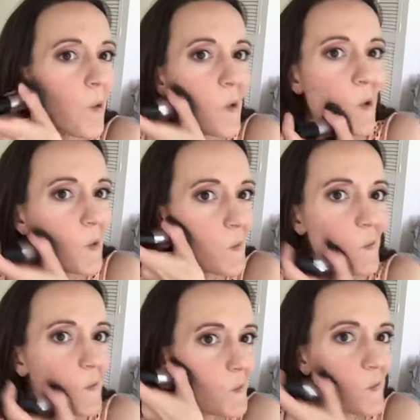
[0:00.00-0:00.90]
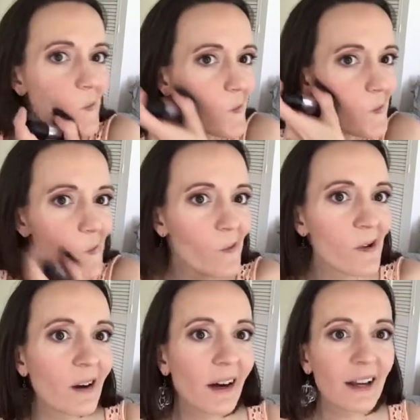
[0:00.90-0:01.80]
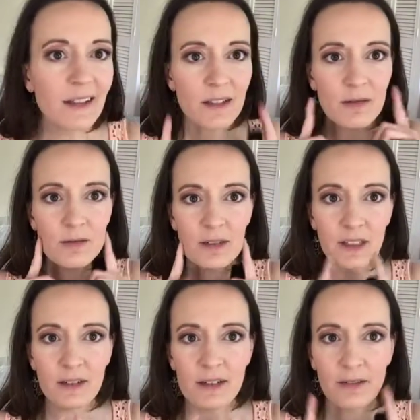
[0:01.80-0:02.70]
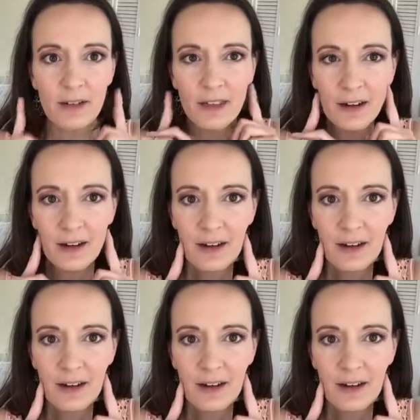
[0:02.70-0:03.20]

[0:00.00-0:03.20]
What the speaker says: All right, see what I did right there?